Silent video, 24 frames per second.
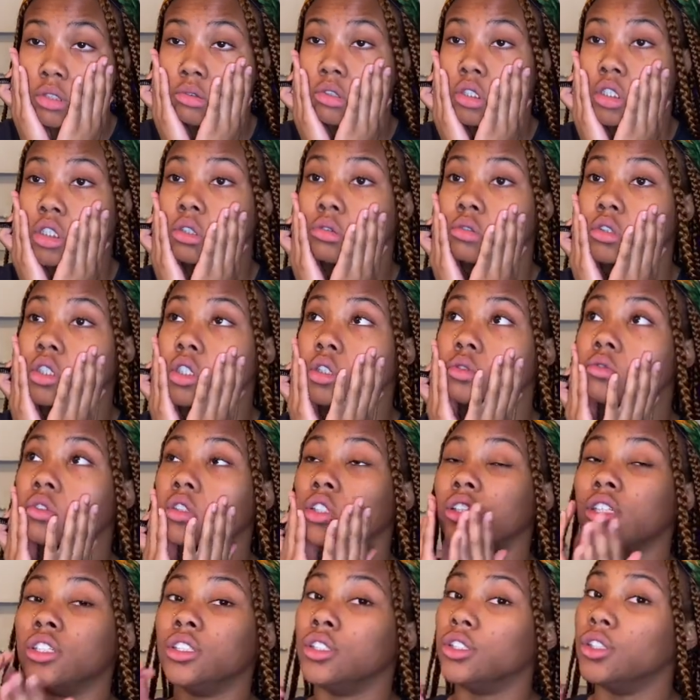really, really,
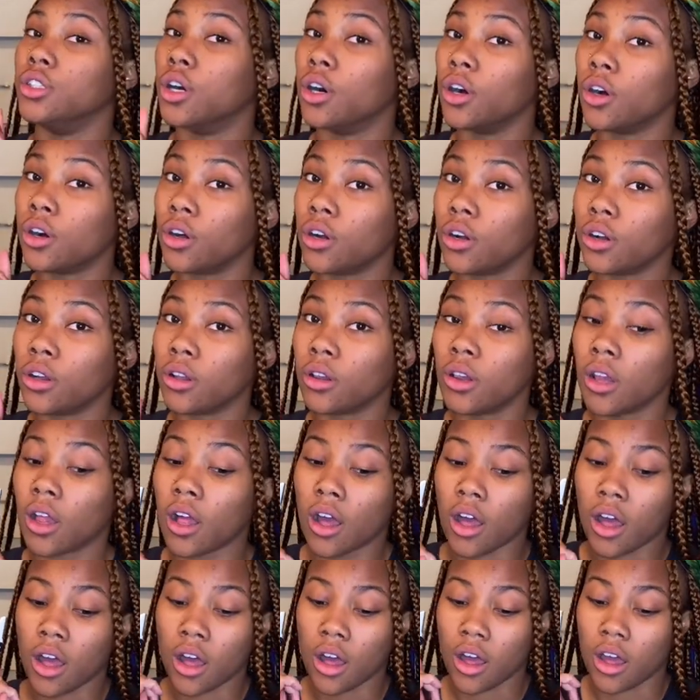really dull.
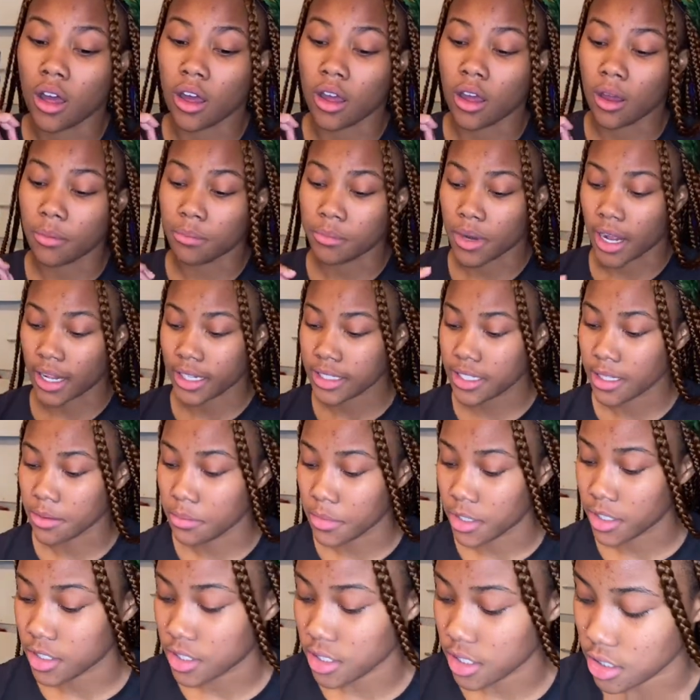Um, not to
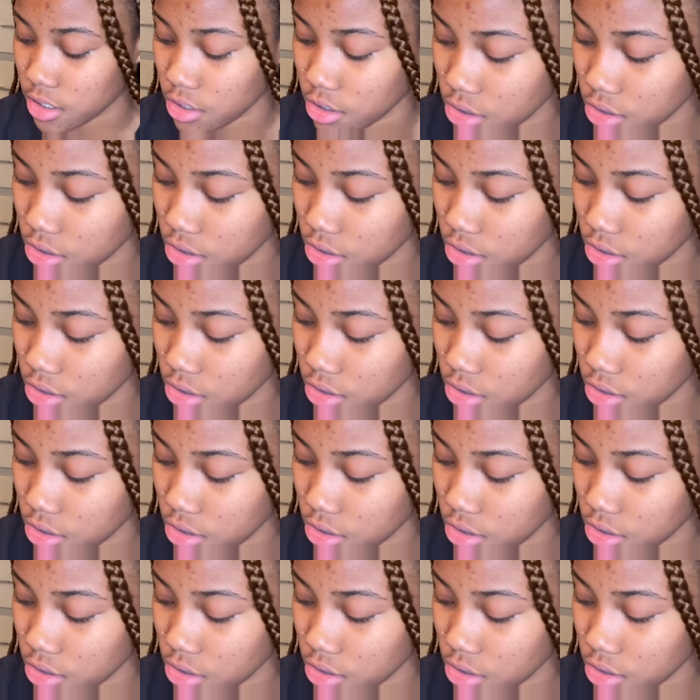mention